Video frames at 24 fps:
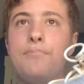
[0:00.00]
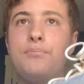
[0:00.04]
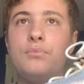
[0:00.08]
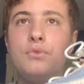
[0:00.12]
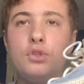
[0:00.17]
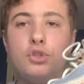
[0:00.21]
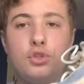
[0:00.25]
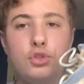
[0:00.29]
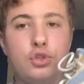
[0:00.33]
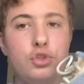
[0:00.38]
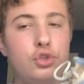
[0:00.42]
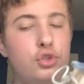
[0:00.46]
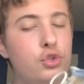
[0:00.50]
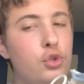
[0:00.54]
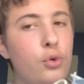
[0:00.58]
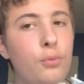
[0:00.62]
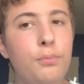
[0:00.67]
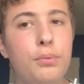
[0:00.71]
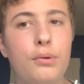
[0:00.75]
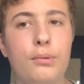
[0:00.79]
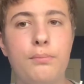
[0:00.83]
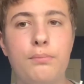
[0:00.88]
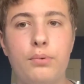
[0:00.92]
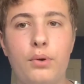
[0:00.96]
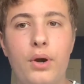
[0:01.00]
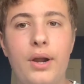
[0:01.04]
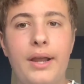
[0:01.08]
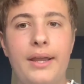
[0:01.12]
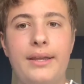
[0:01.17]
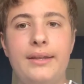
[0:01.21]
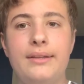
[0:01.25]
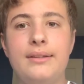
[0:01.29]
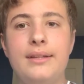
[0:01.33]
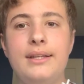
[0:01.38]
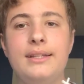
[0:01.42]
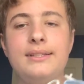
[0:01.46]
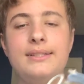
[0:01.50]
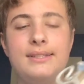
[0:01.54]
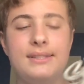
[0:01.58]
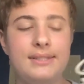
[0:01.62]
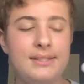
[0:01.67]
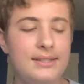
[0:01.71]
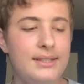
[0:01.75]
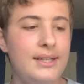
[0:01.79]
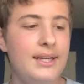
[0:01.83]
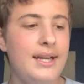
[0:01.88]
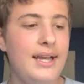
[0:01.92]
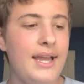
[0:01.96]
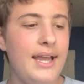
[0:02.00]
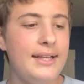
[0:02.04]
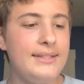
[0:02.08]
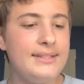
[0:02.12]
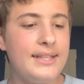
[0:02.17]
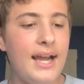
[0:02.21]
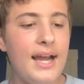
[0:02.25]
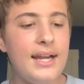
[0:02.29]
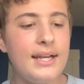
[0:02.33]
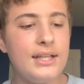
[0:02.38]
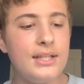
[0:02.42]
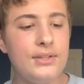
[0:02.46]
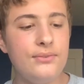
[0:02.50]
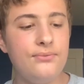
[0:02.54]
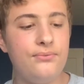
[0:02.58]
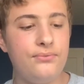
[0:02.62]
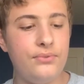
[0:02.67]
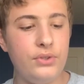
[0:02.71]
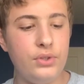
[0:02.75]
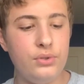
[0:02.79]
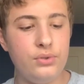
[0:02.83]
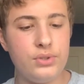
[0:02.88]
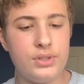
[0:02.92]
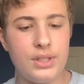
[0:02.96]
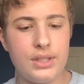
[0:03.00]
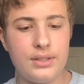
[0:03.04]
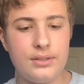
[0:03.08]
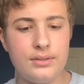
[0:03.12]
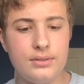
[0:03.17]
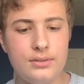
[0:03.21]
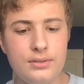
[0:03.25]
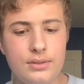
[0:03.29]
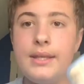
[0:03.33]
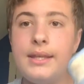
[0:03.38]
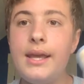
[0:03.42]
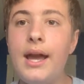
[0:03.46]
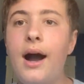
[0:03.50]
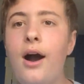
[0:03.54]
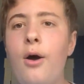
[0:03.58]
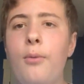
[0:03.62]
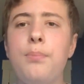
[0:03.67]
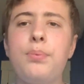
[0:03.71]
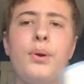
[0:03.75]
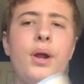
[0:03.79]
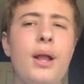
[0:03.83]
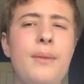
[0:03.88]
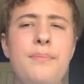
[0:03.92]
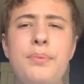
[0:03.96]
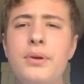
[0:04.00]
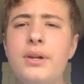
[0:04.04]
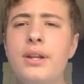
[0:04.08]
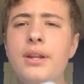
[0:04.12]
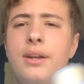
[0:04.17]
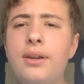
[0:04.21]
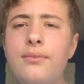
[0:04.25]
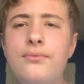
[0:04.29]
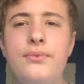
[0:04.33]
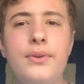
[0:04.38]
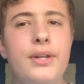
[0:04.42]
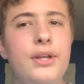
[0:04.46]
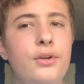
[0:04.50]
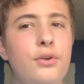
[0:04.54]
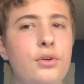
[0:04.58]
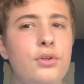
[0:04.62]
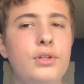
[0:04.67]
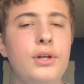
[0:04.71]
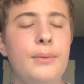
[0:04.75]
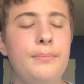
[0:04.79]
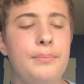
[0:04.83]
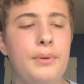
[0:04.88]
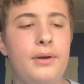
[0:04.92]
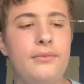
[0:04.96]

super bright. It's kind of confusing. Yeah, I'll probably put in a video clip.